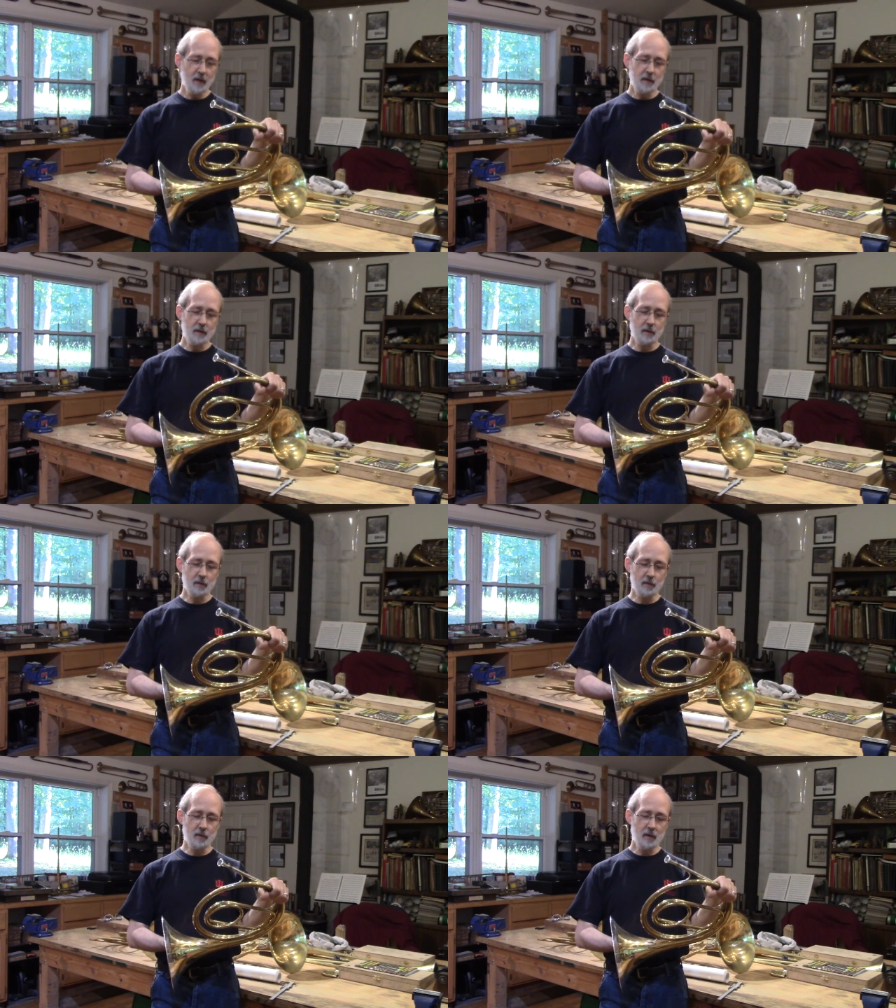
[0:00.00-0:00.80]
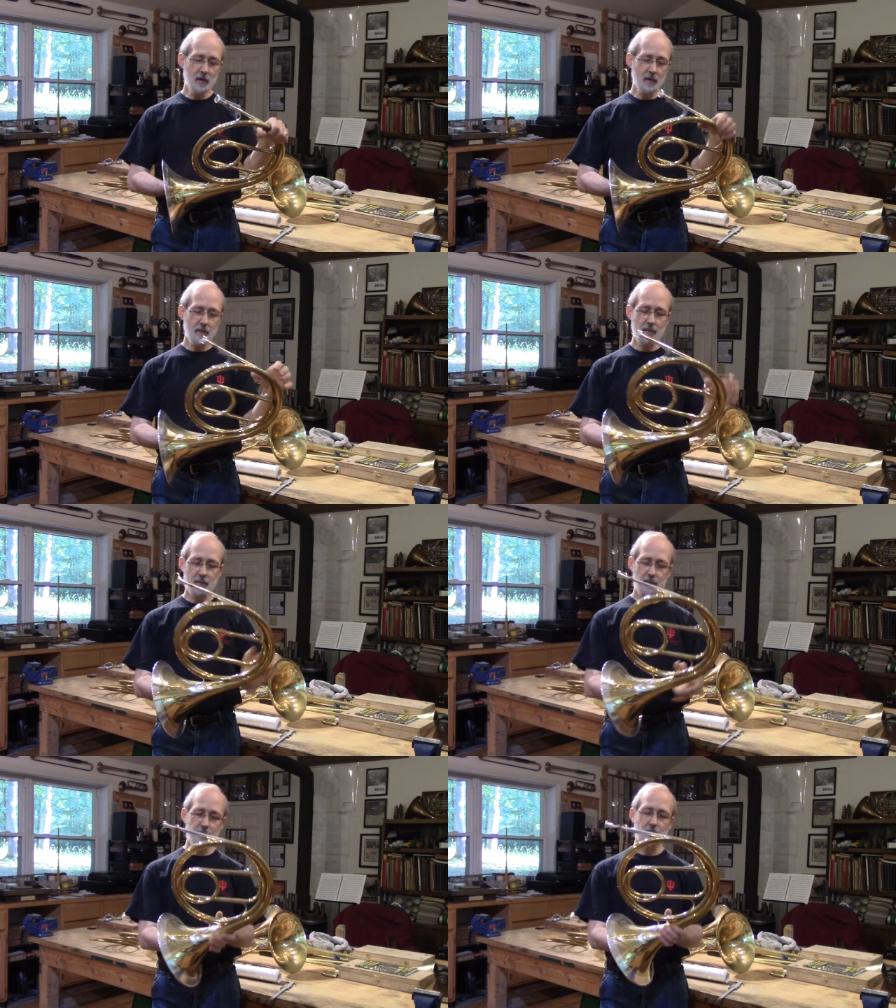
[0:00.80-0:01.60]
to
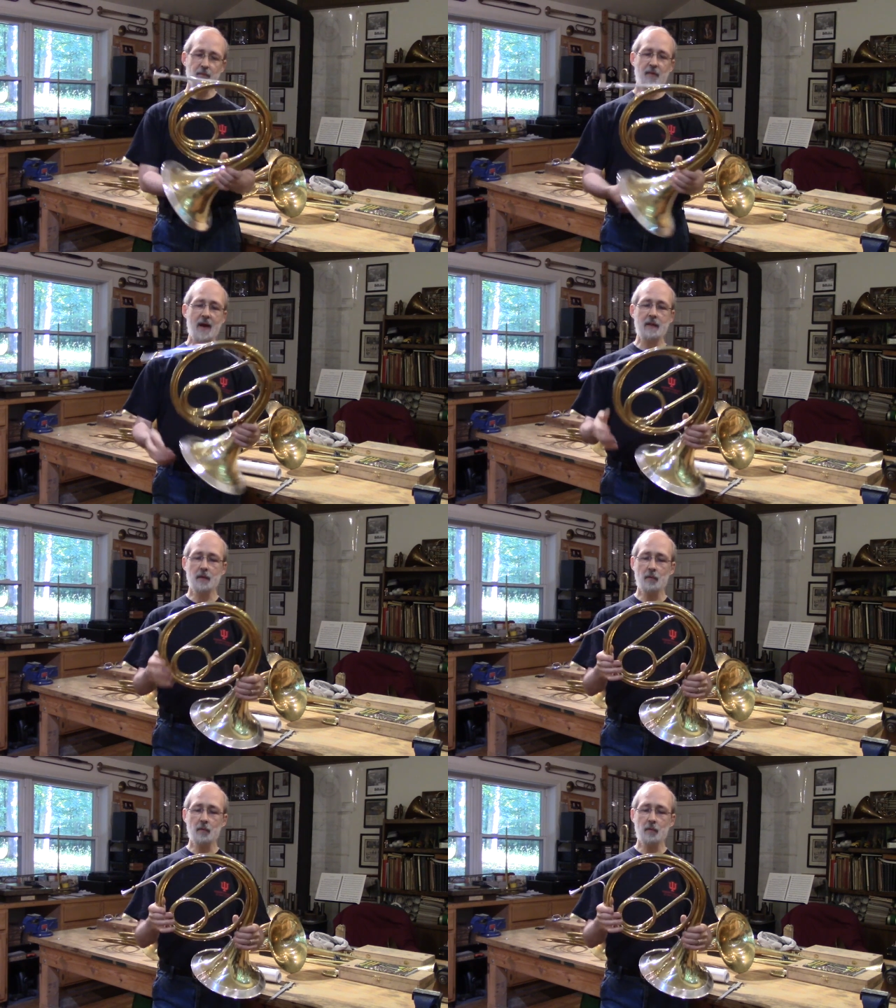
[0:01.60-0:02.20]
find the